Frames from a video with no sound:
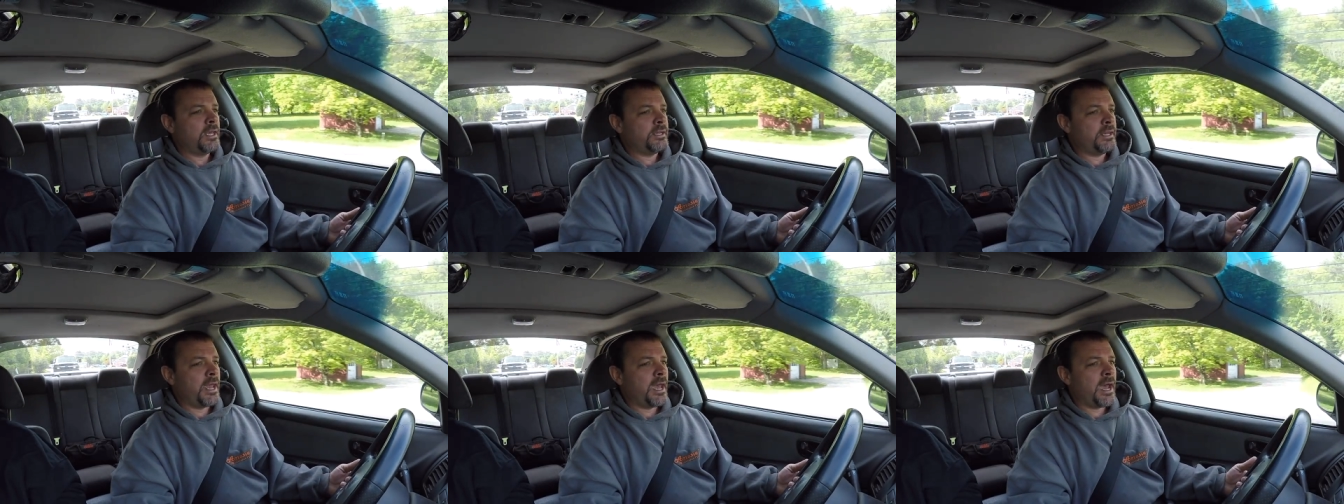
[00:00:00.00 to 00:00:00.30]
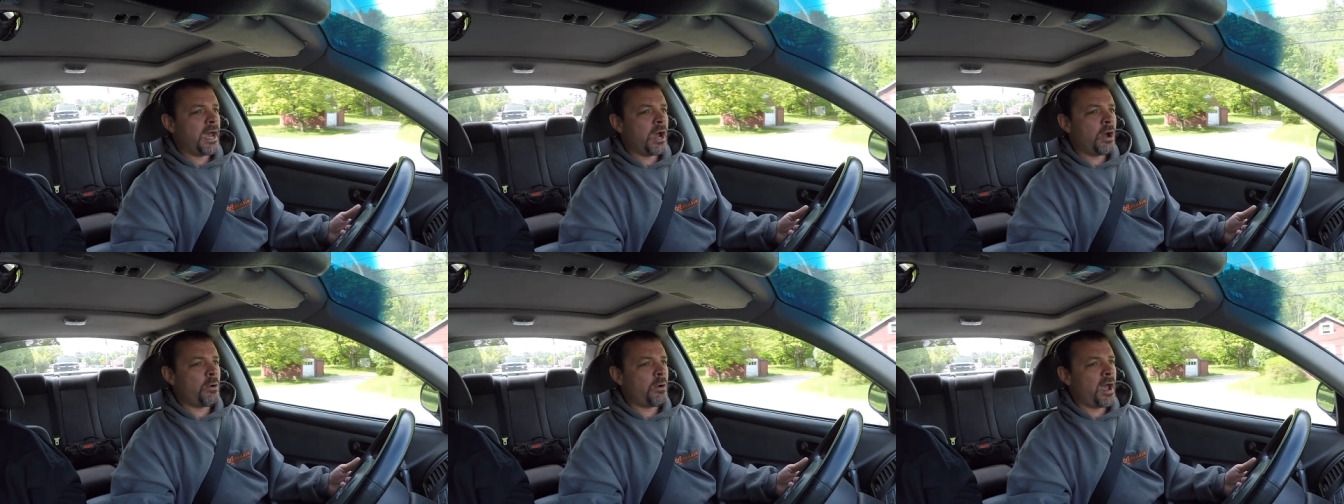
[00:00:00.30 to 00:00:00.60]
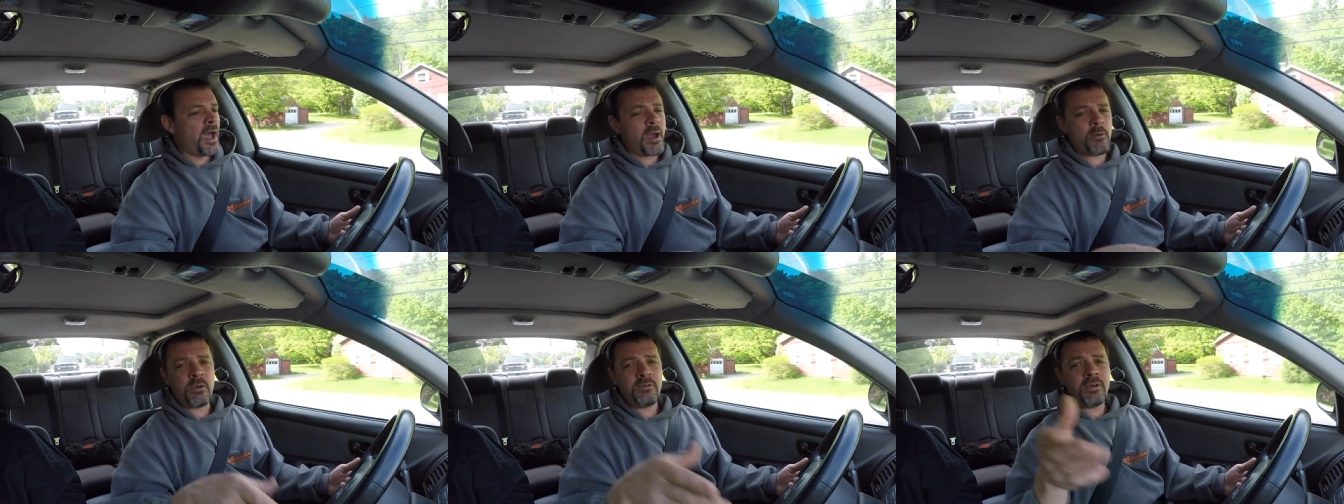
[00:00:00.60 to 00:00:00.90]

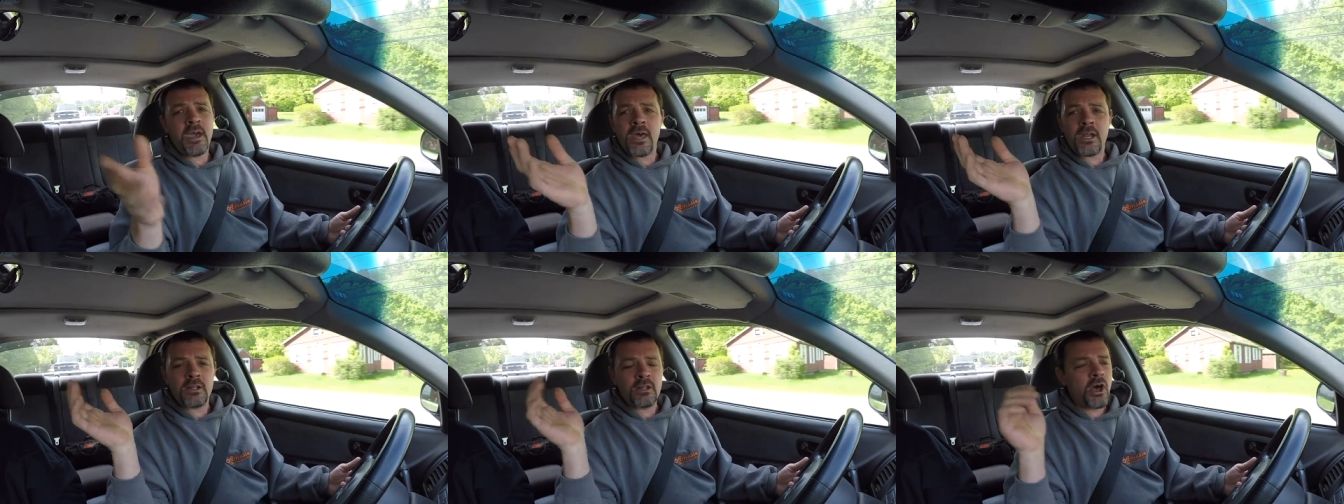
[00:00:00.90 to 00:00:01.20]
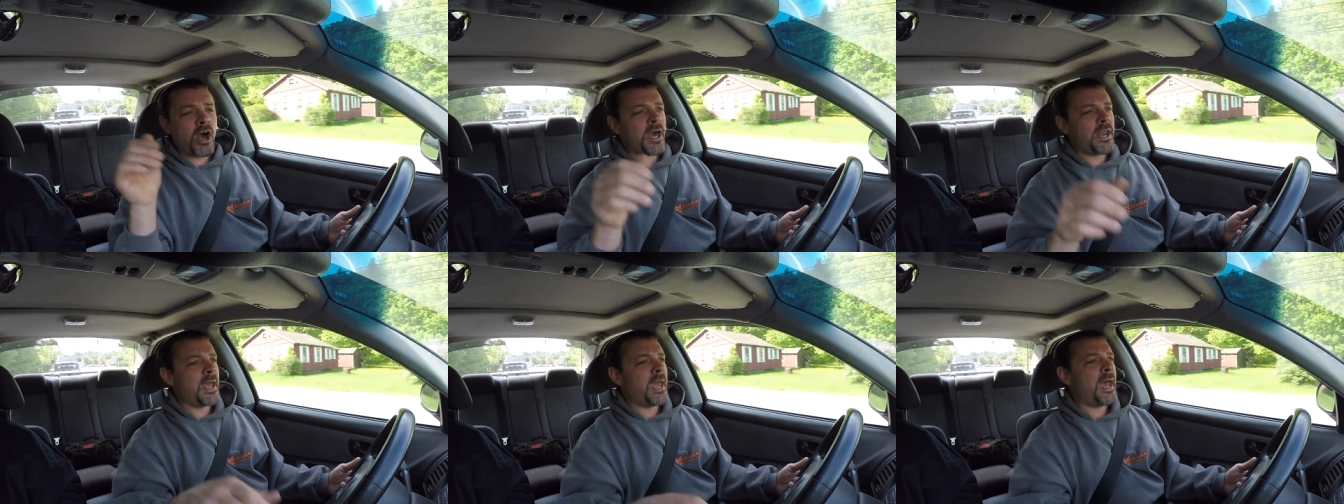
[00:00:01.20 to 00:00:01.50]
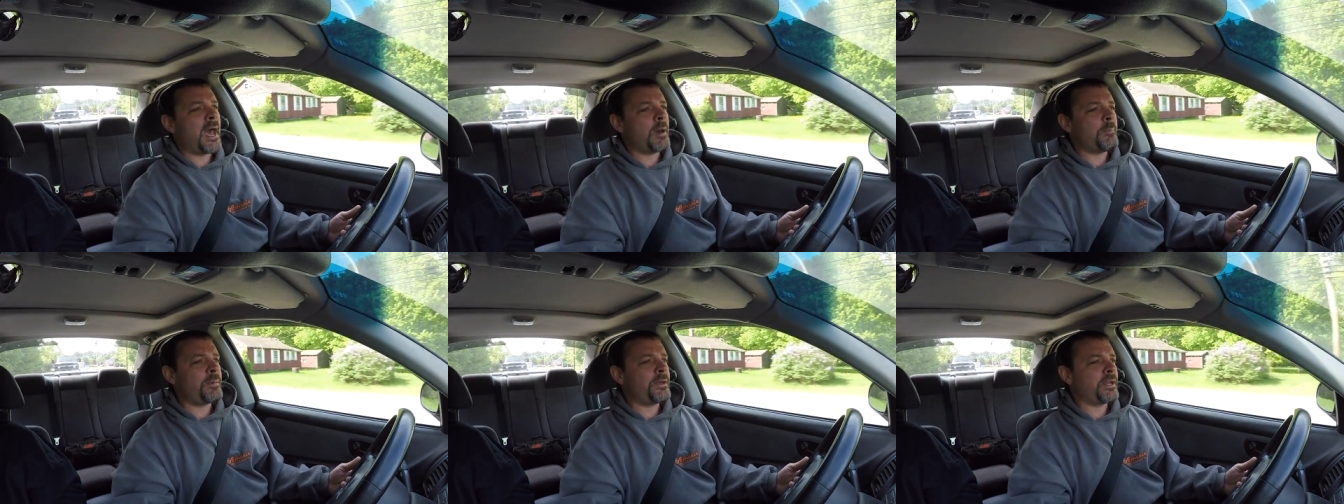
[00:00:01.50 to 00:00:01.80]
Now, we've had a lot
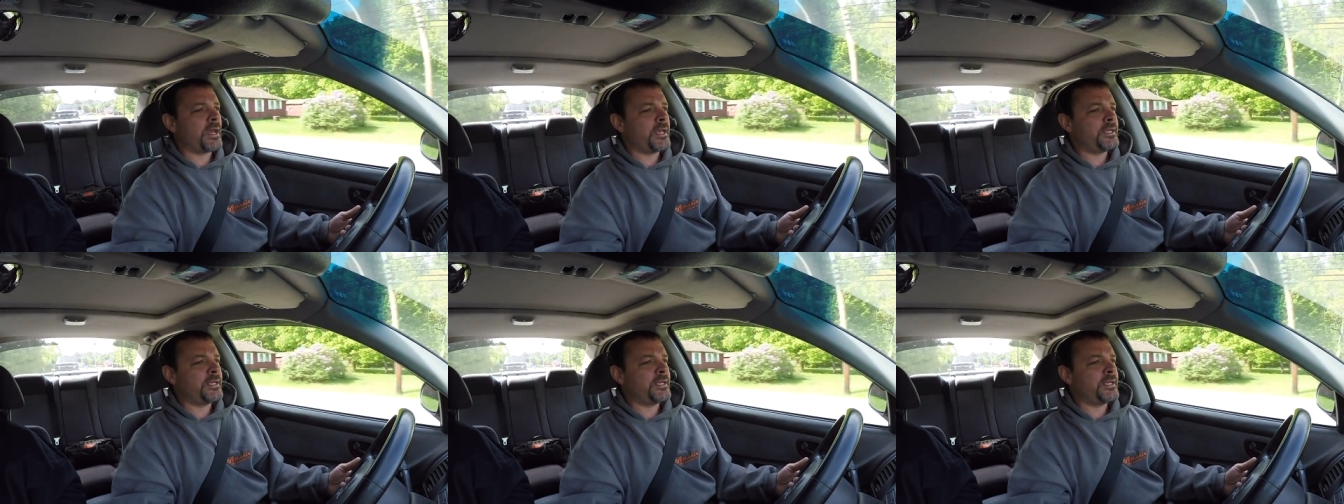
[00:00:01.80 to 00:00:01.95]
happen.